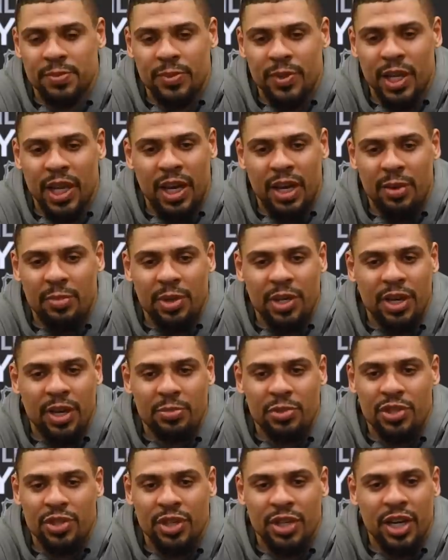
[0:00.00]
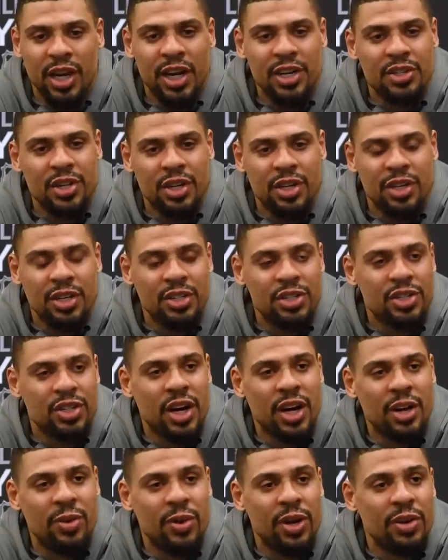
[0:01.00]
Yeah, I mean, I'm sure guys aren't going to
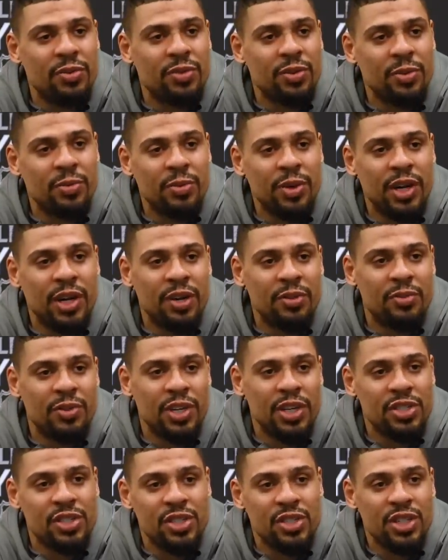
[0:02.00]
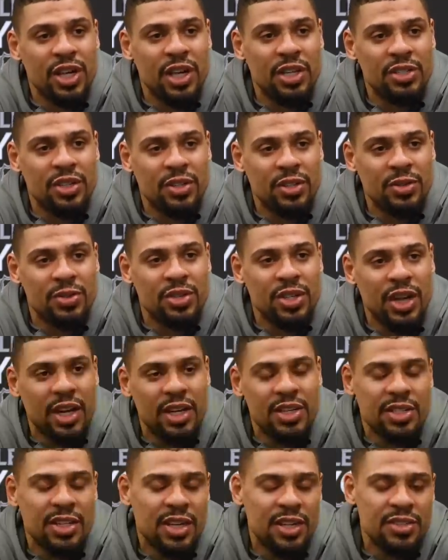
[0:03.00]
shy away from finishing checks on those
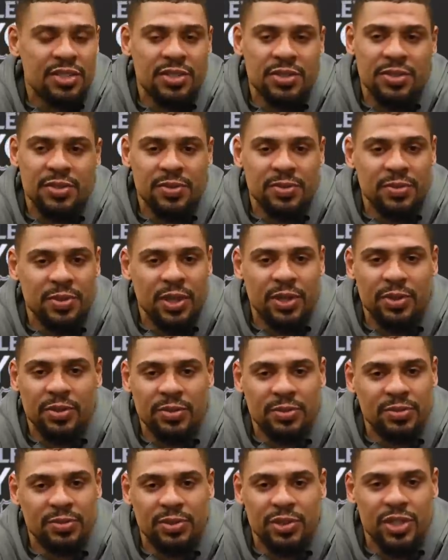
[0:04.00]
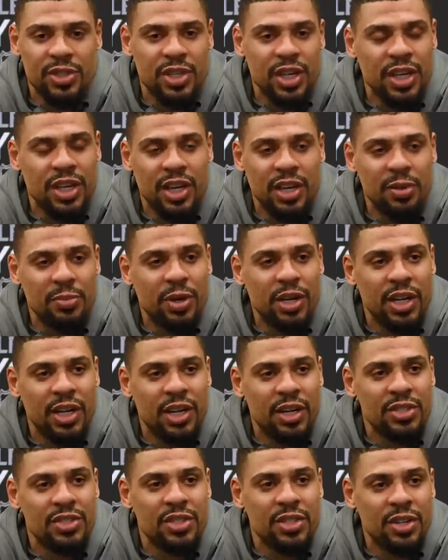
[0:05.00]
guys, as, you know, just like anybody
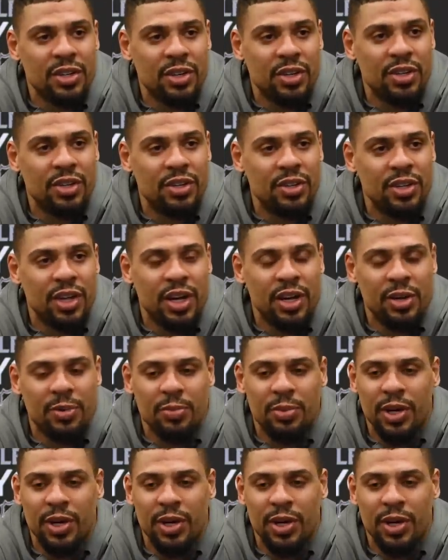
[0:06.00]
else in their, on their lineup.